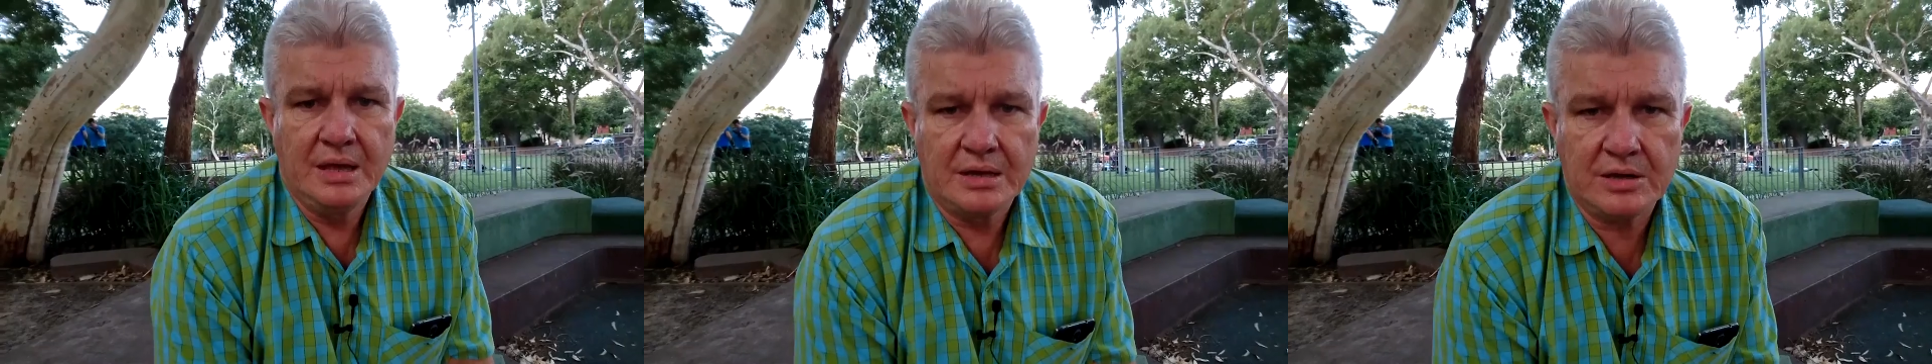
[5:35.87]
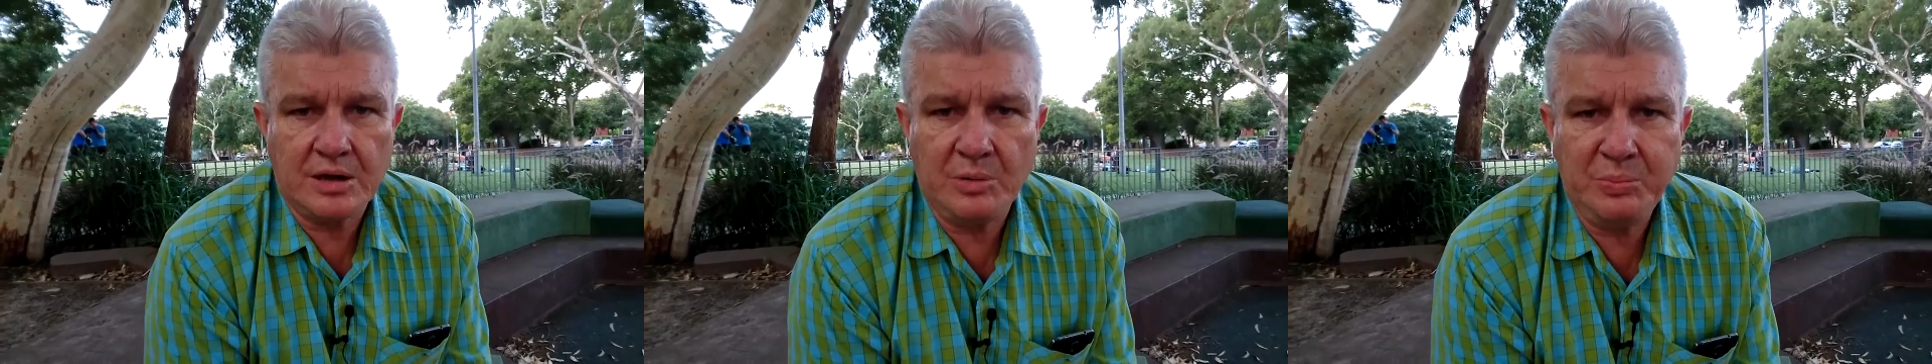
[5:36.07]

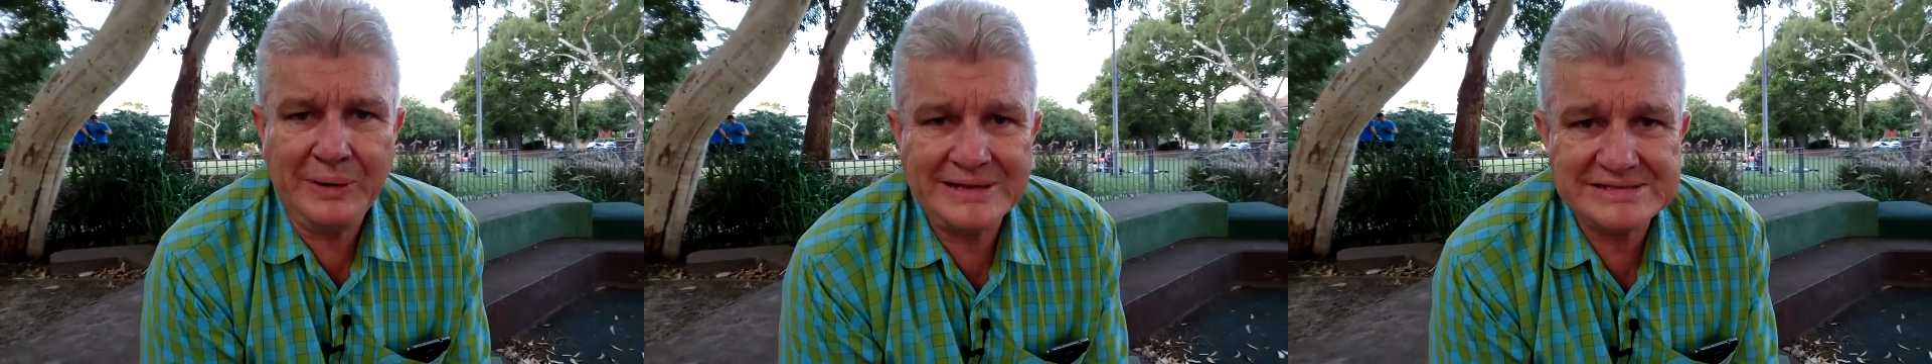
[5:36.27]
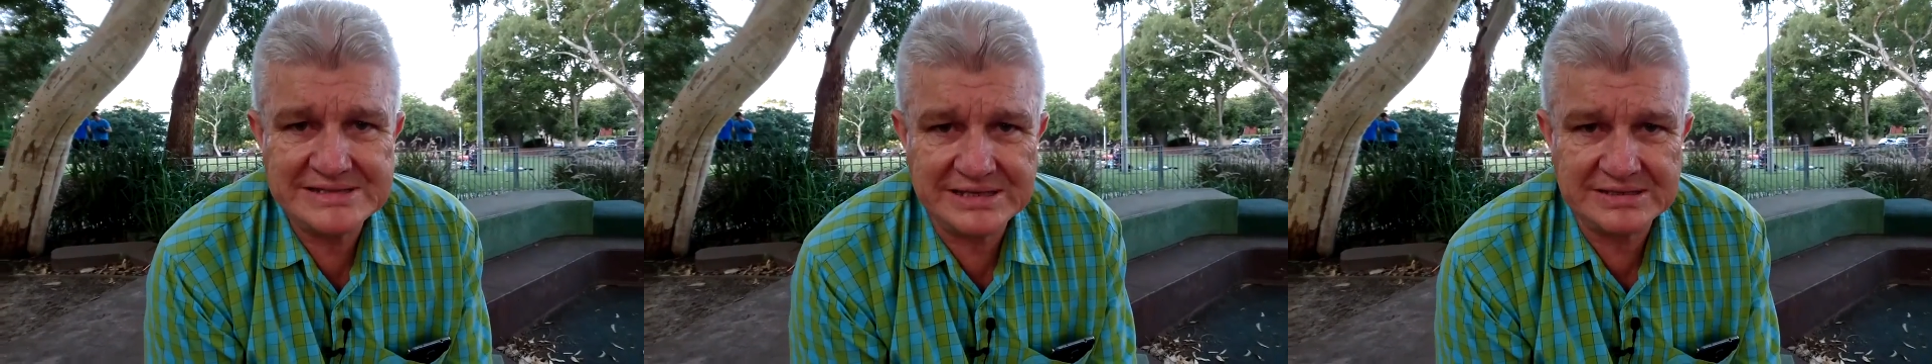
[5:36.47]

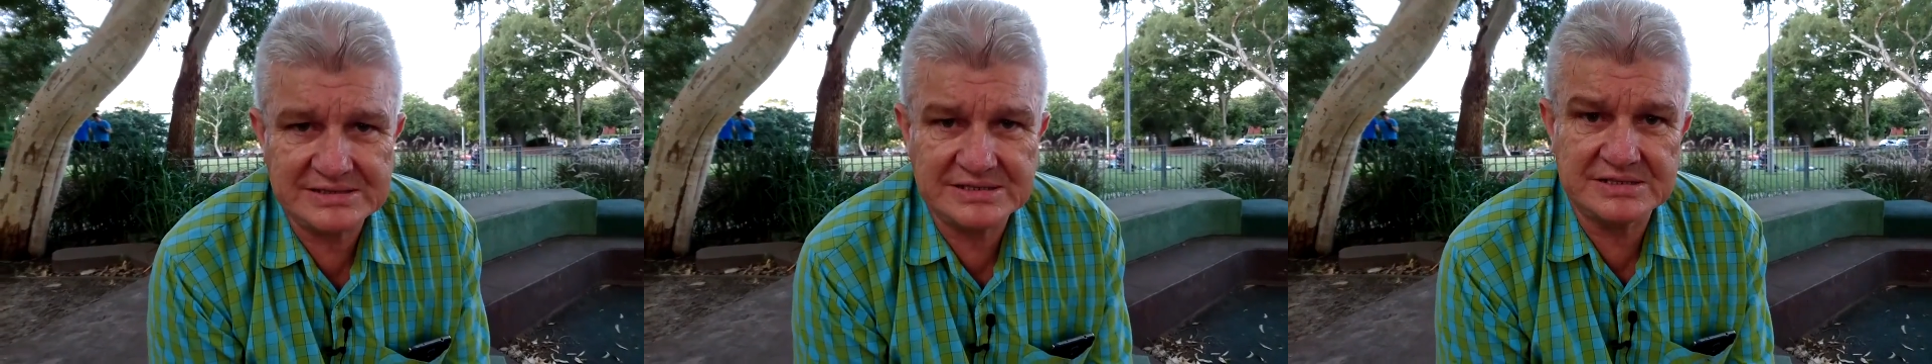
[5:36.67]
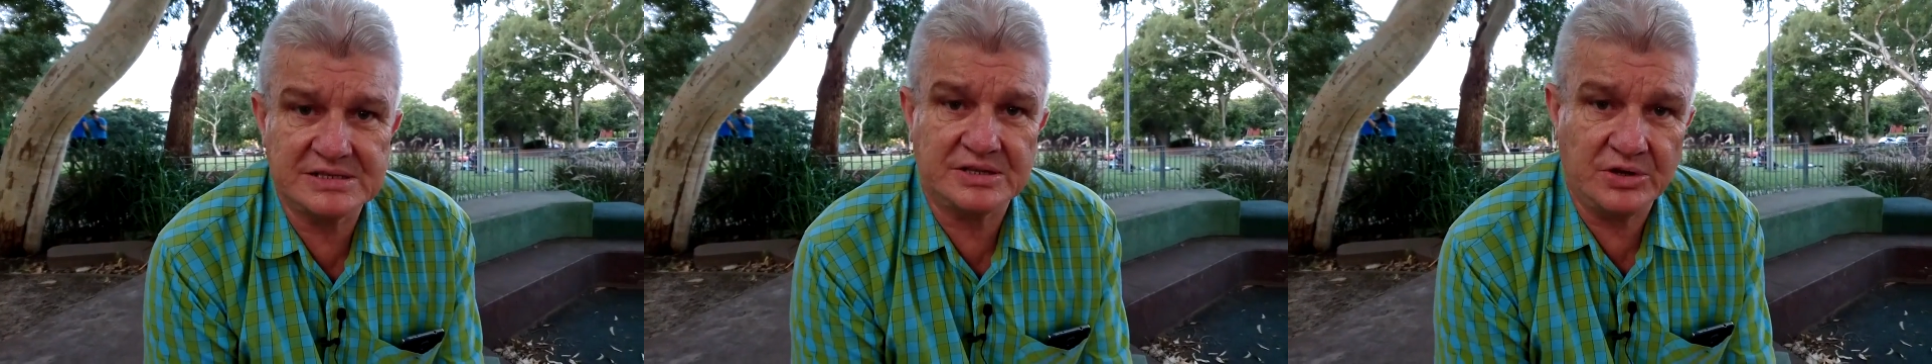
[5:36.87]
Complex
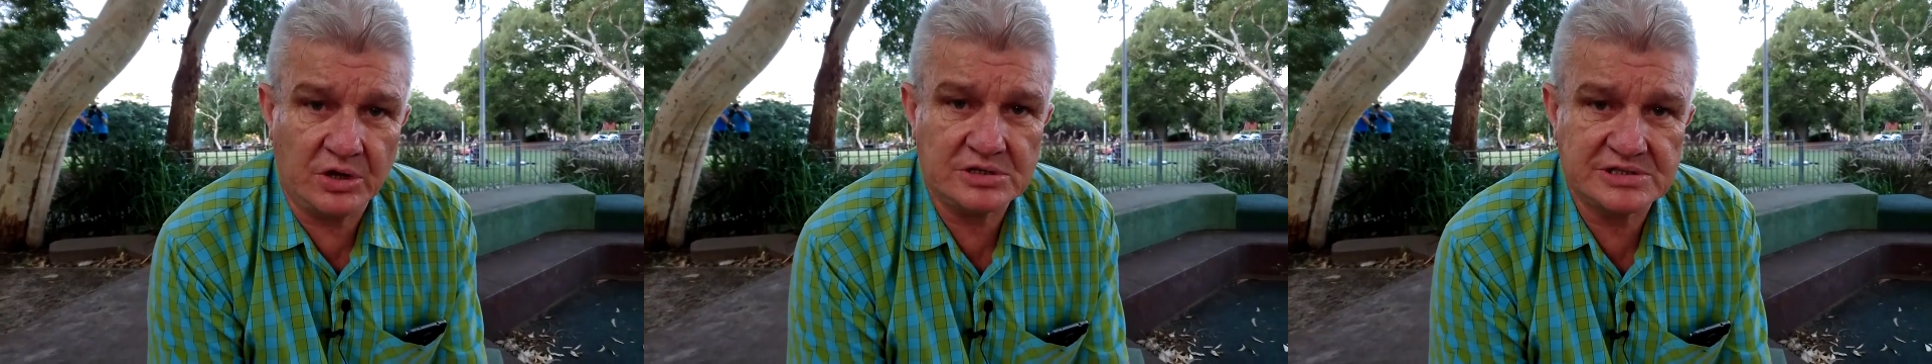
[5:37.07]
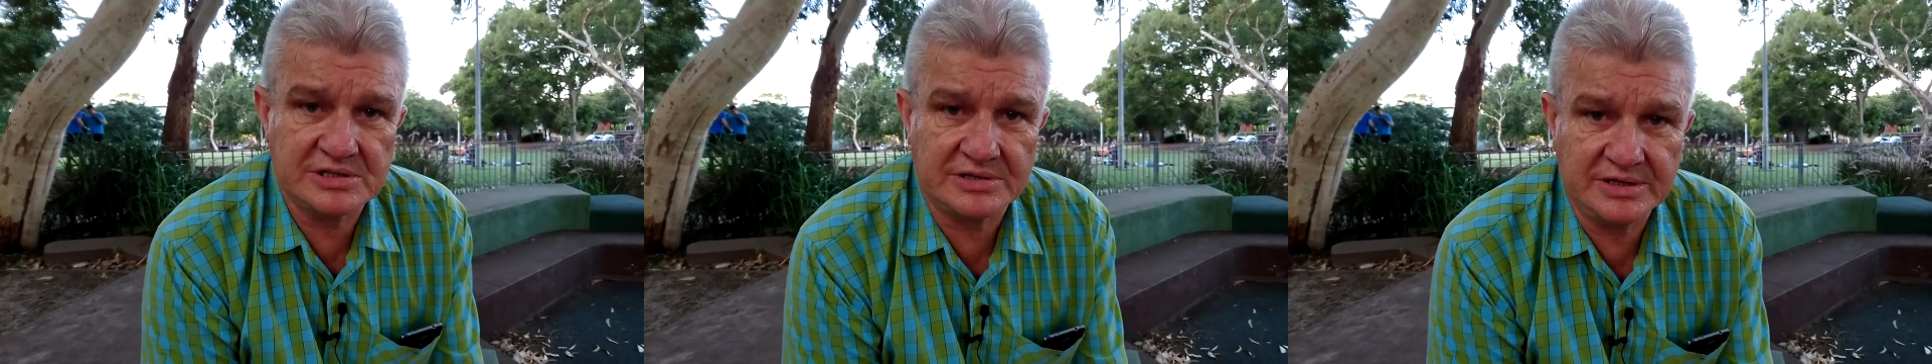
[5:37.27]
sentences are
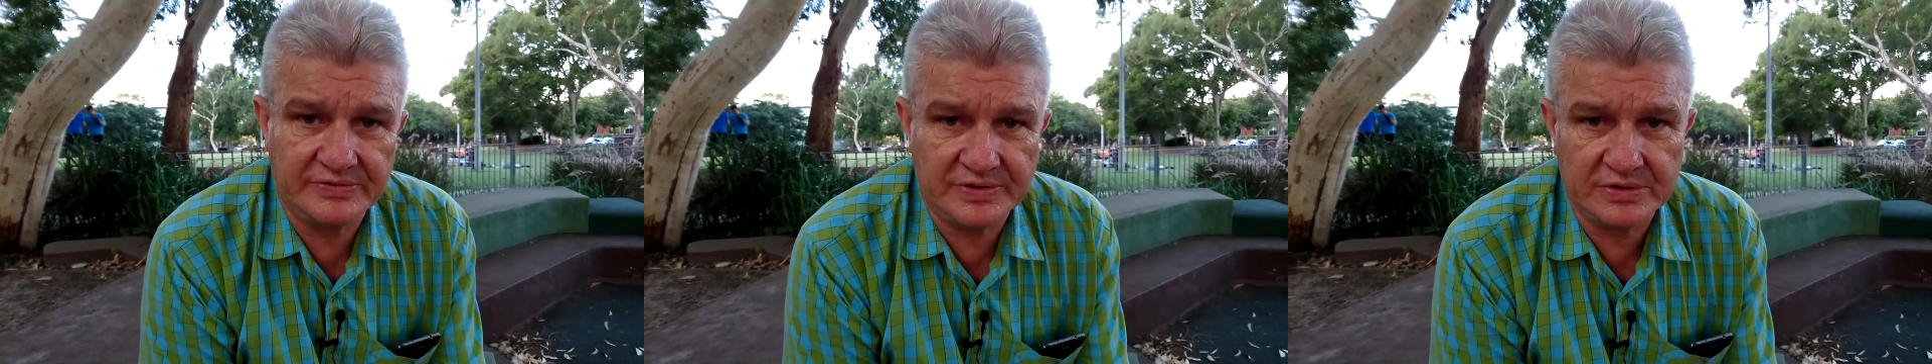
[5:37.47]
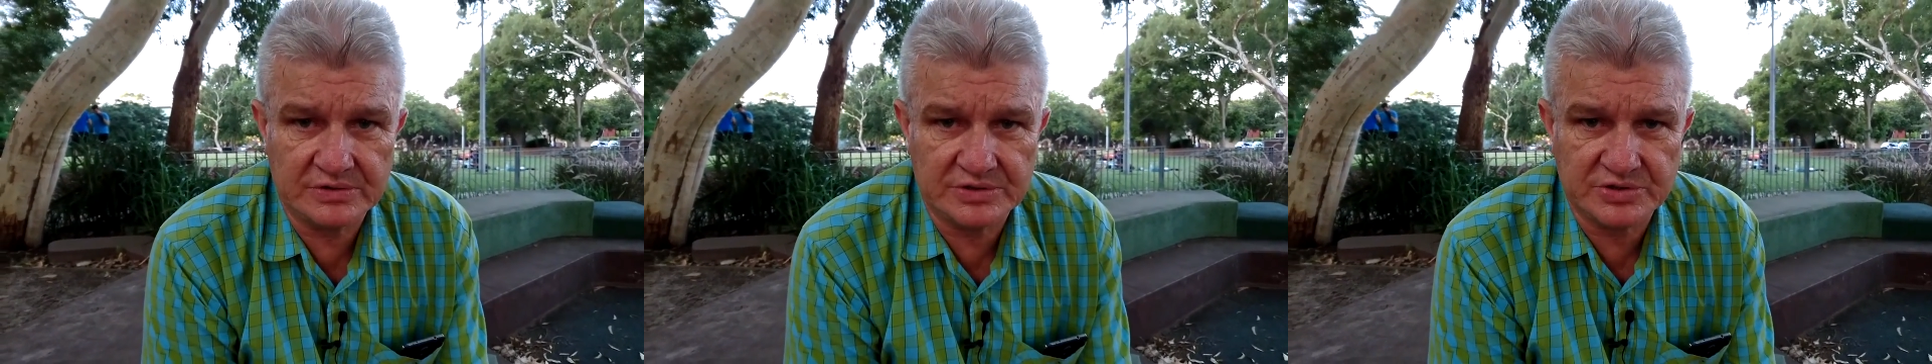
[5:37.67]
not so
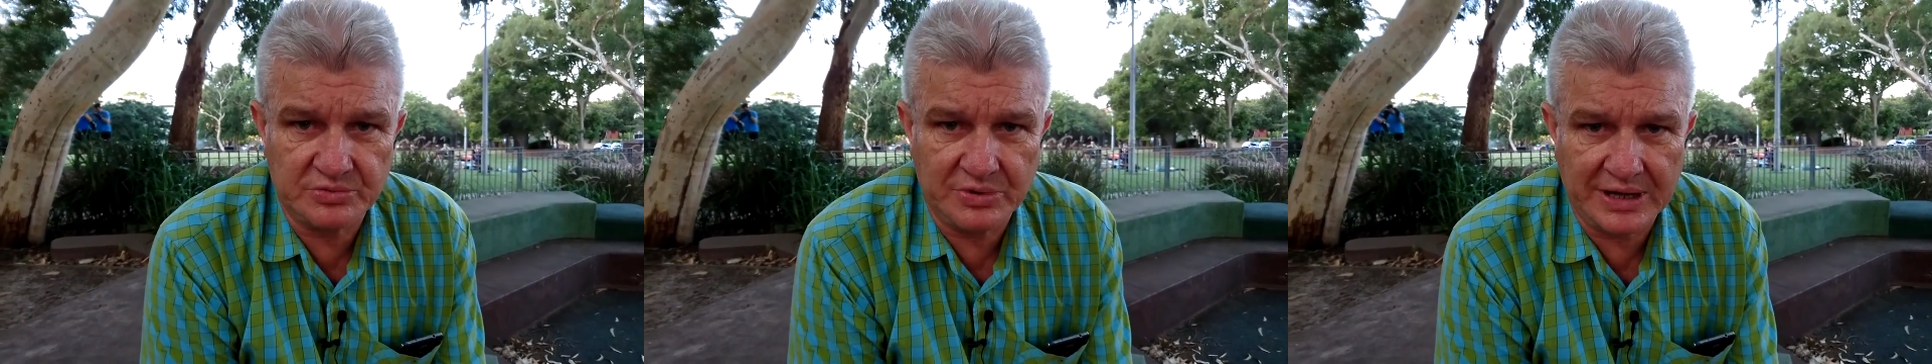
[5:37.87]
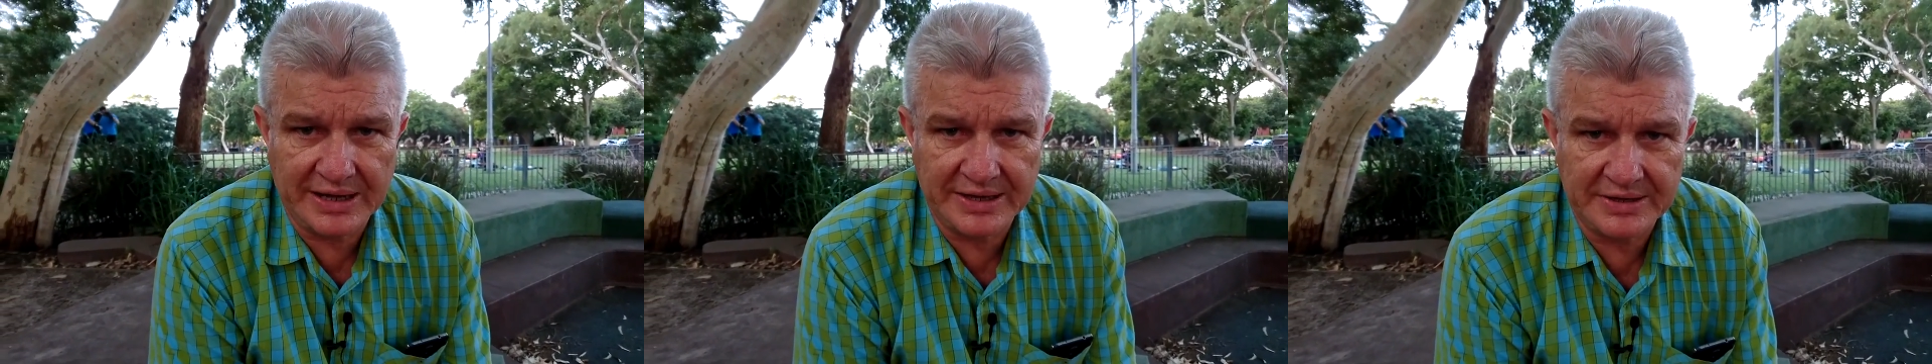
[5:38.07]
difficult to
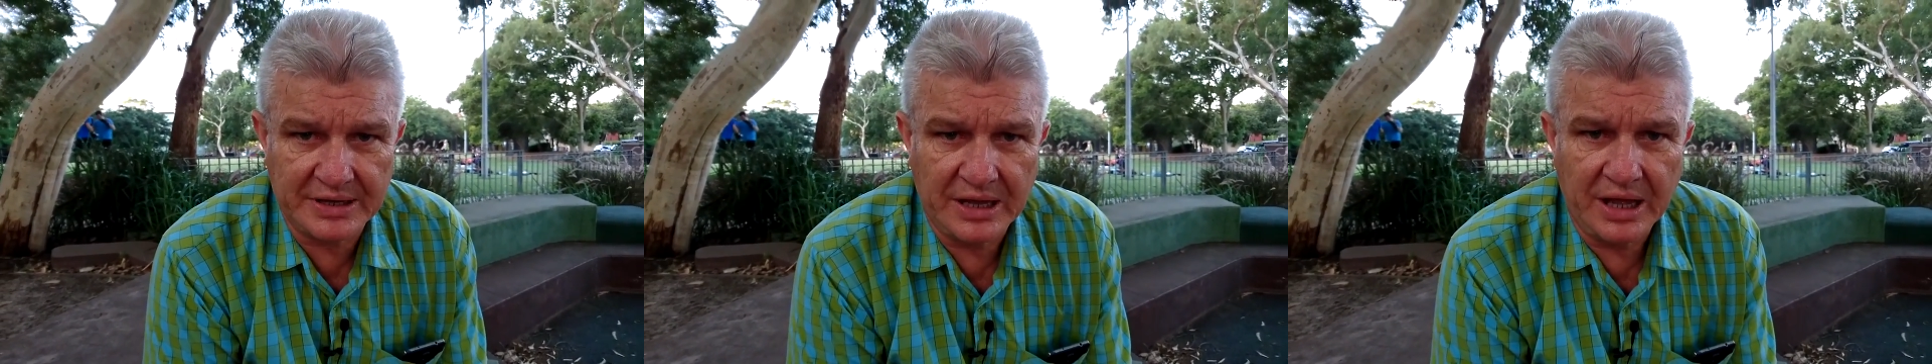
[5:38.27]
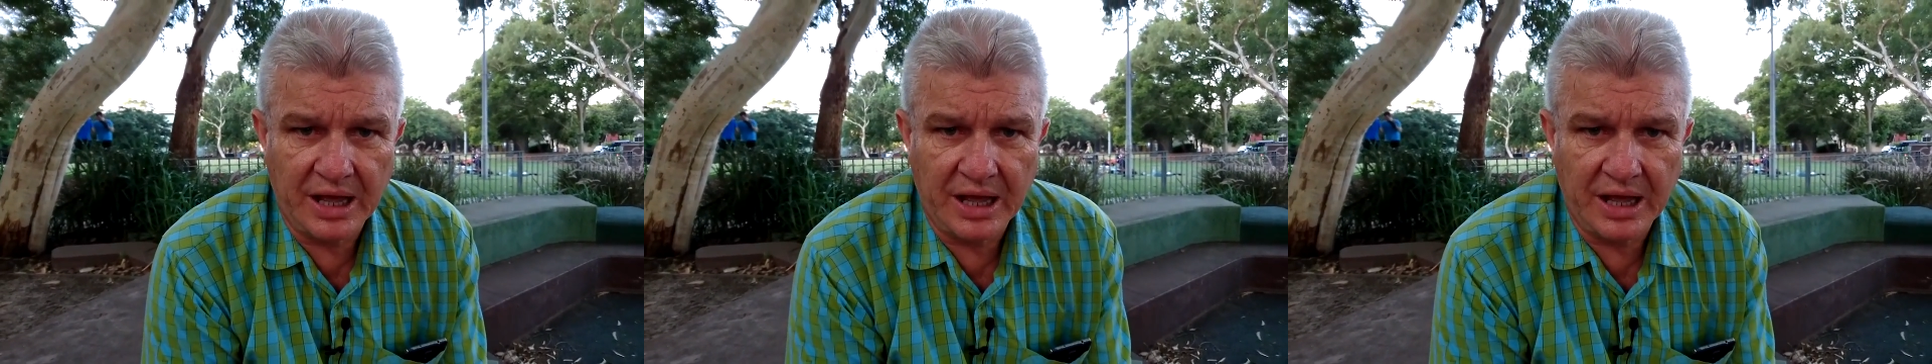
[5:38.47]
write.